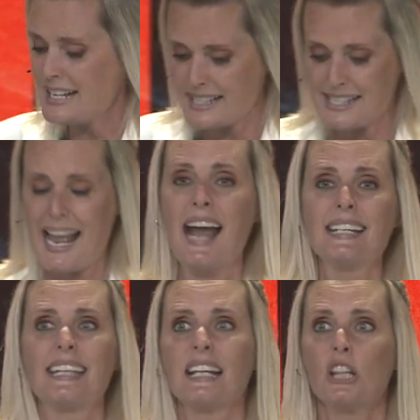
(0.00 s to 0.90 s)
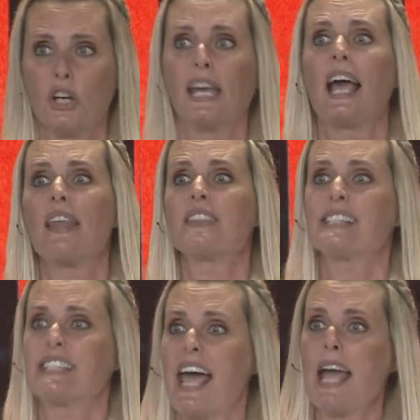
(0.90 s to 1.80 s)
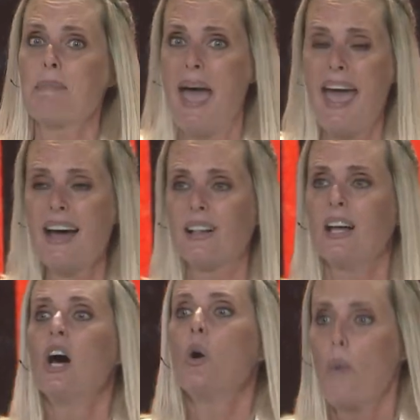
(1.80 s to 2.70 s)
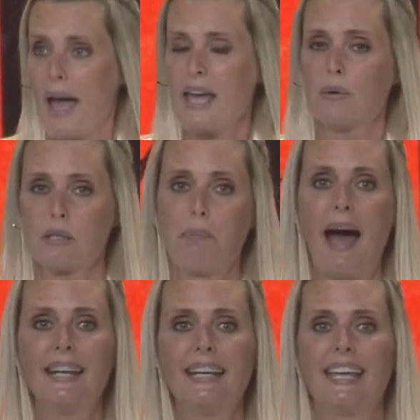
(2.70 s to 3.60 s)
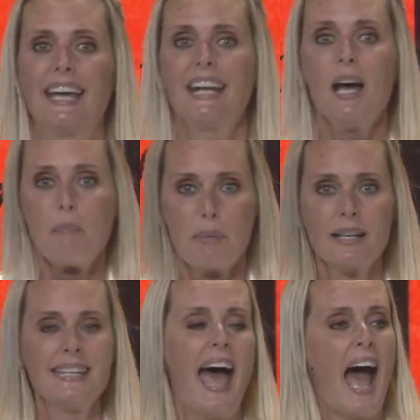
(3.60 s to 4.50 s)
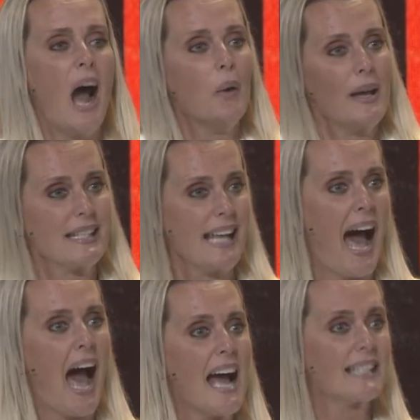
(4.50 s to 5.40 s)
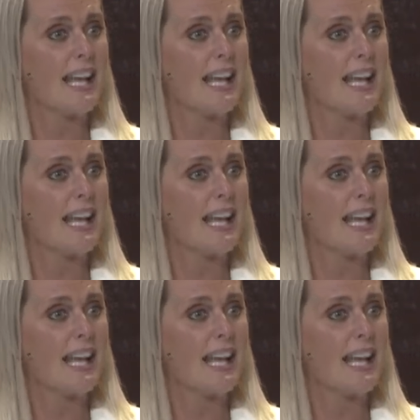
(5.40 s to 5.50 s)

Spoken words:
is standing looking at the same hill where he was panicking, but now his eyes